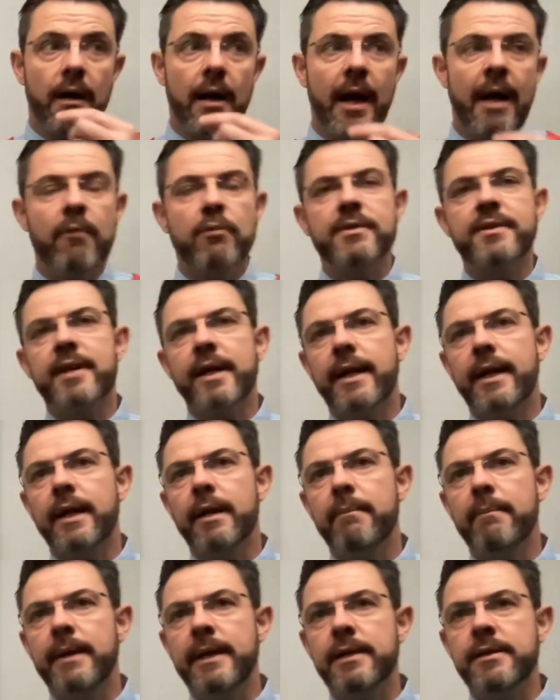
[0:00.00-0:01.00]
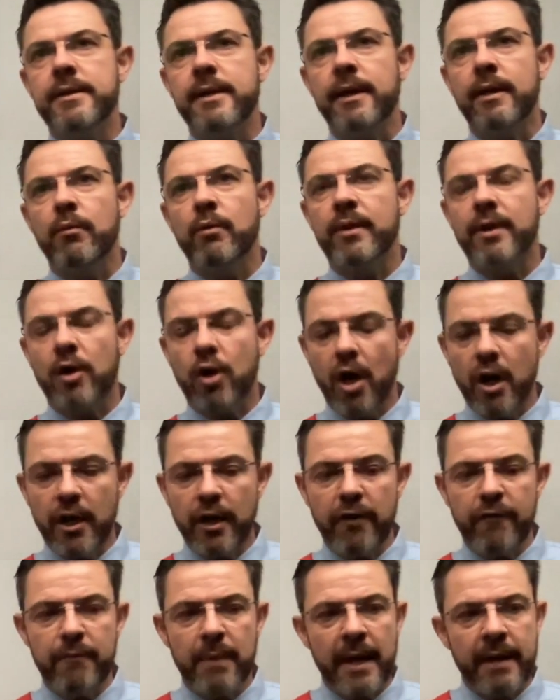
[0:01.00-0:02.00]
I was sitting in a meeting with a
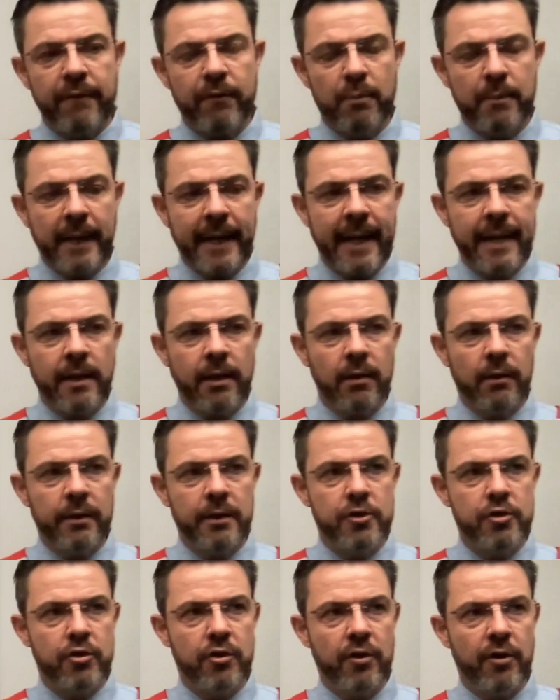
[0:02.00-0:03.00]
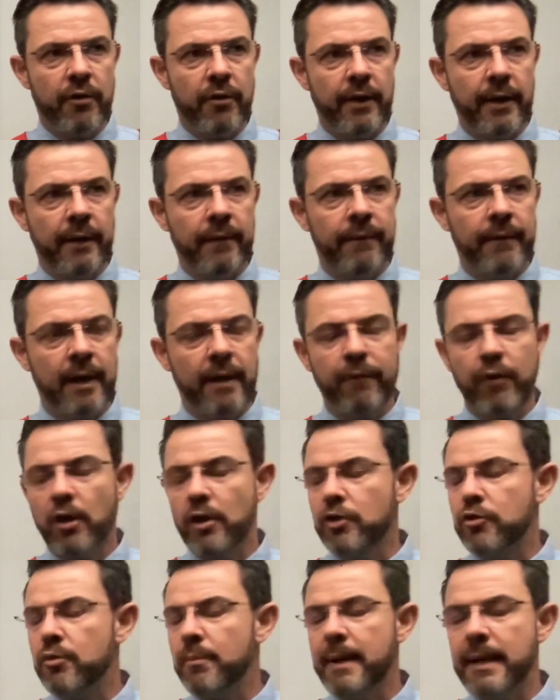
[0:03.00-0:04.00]
colleague of mine from mechanical engineering that I've got
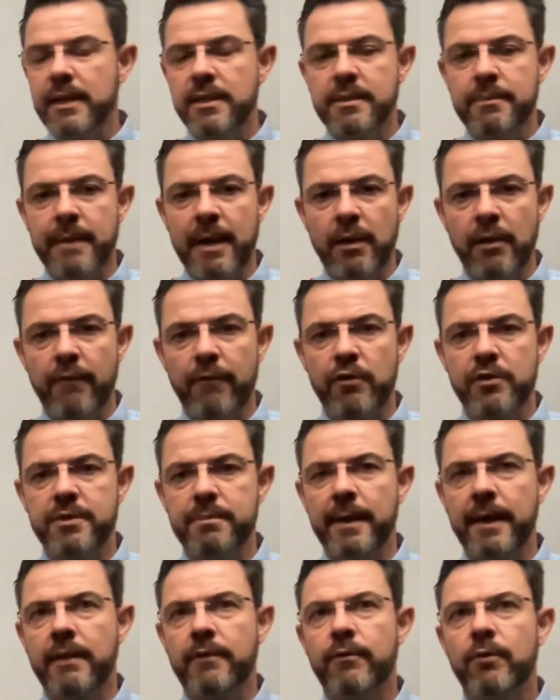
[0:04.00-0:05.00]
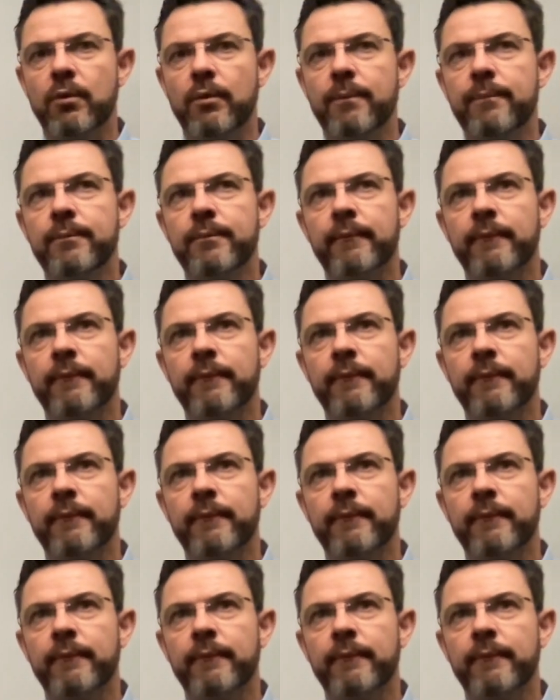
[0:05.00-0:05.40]
a tremendous amount of respect for,